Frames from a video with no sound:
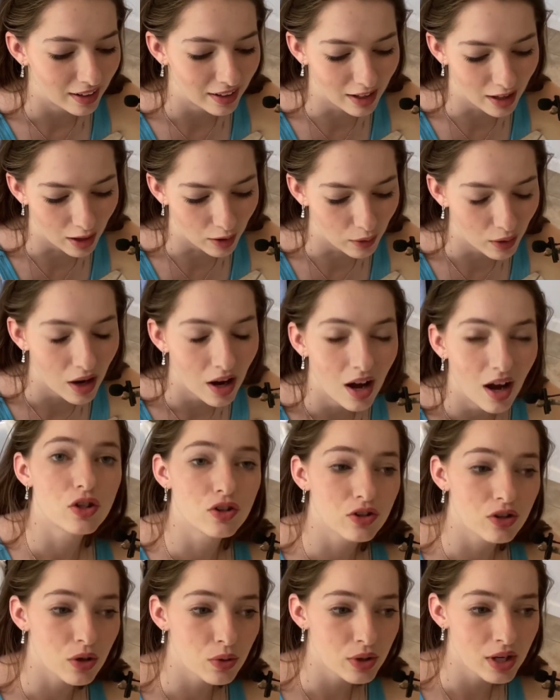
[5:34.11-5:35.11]
No.
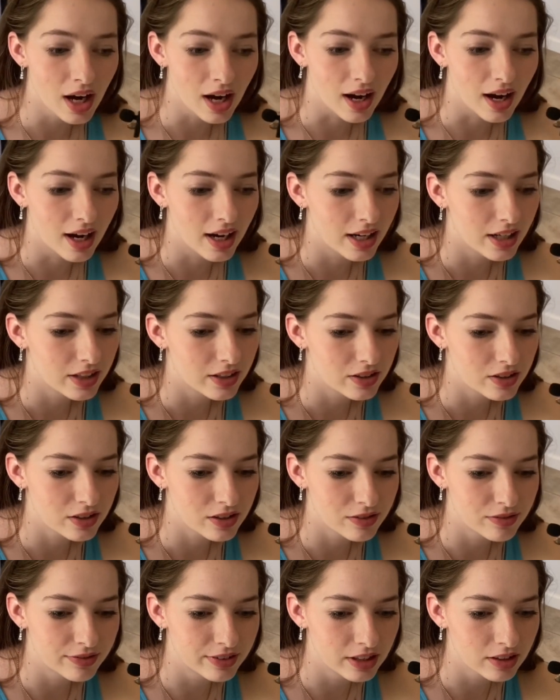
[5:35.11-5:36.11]
So yeah, I
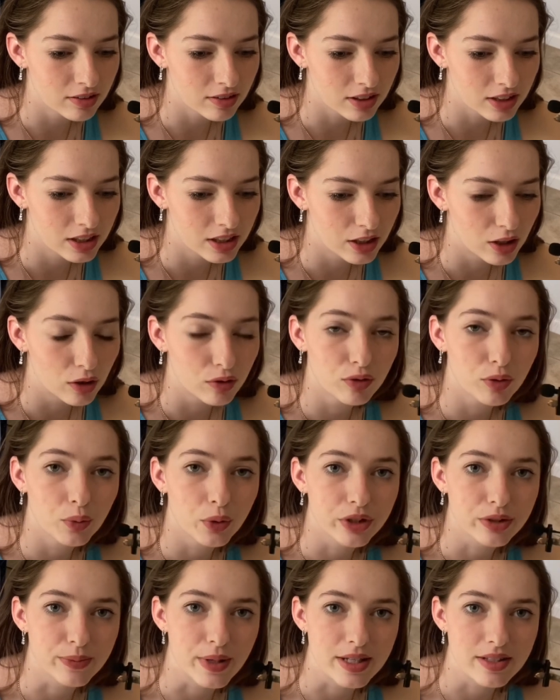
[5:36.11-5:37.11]
severely
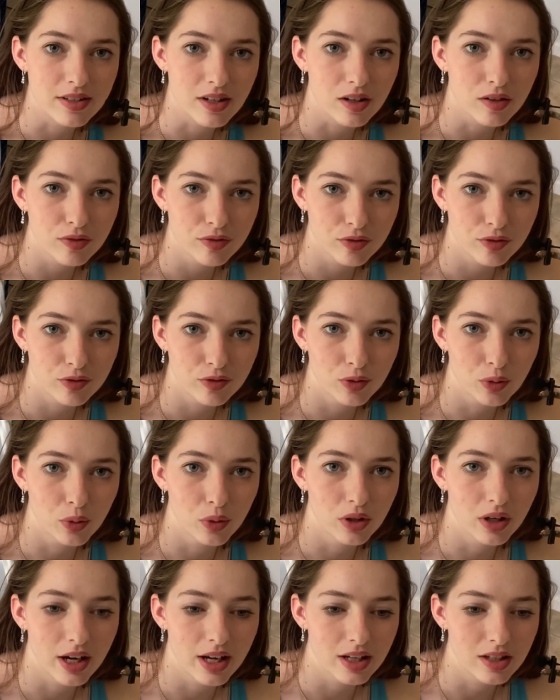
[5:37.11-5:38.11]
overworked myself
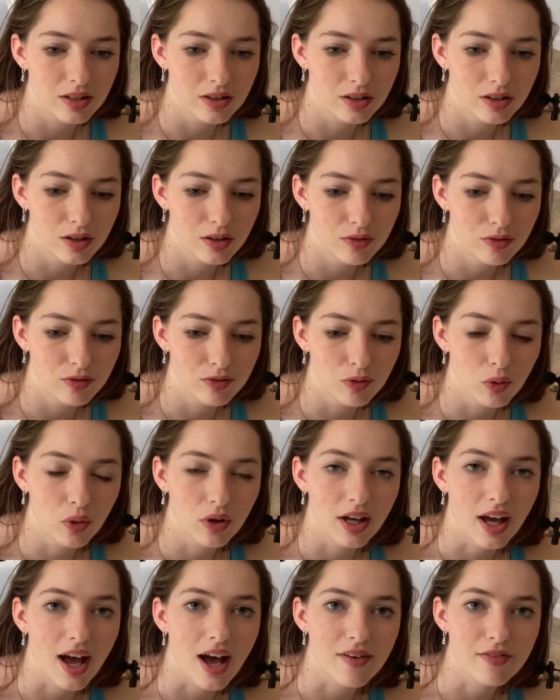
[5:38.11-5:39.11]
for a good
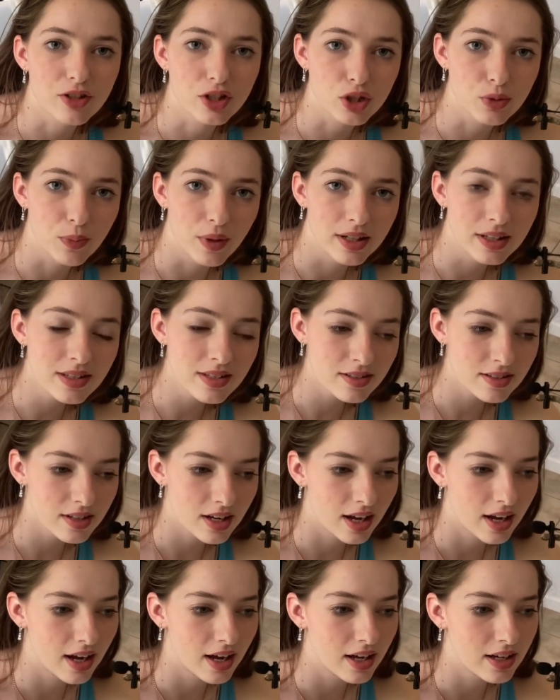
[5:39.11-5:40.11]
4.5-ish months,
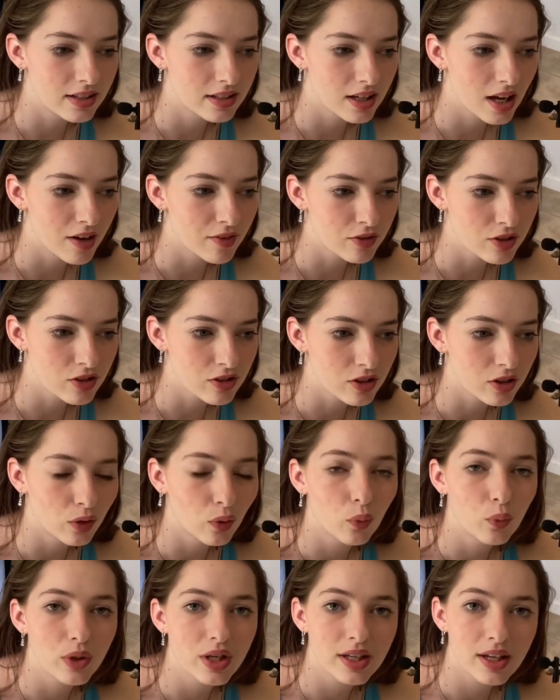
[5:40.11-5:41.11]
and every
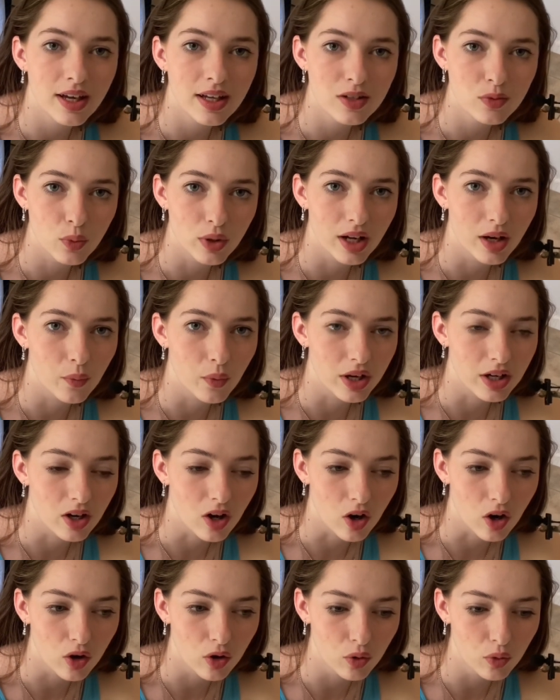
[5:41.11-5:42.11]
single weekend when I went
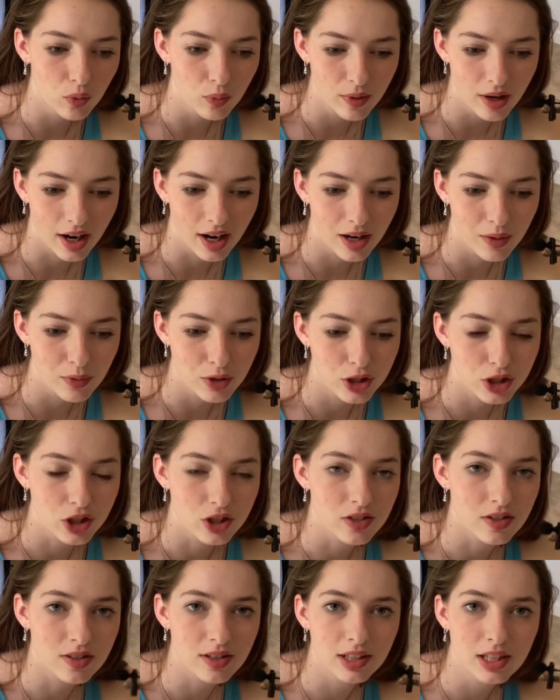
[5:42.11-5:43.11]
home, I would
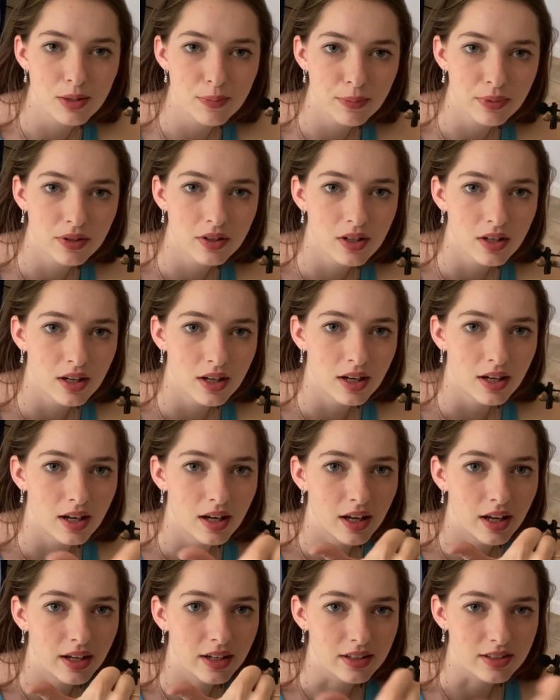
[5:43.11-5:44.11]
just sleep
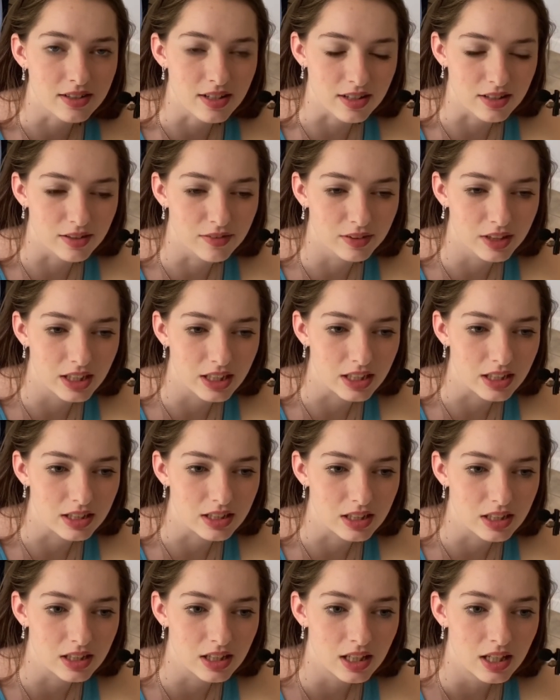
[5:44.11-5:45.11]
and excessively
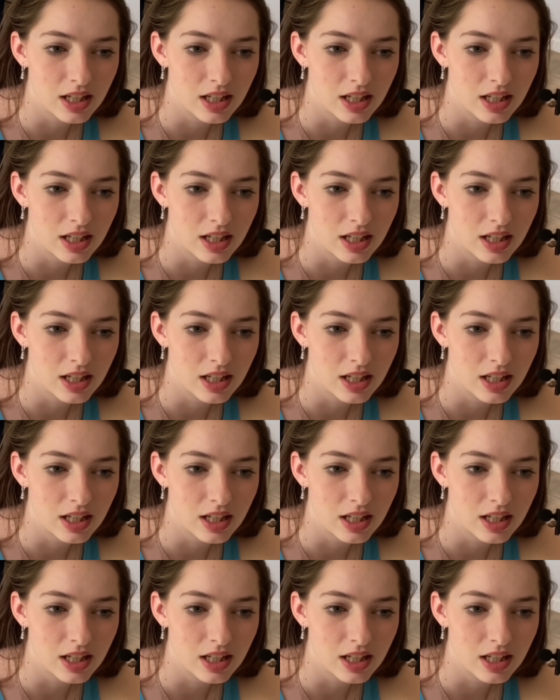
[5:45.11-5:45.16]
eat.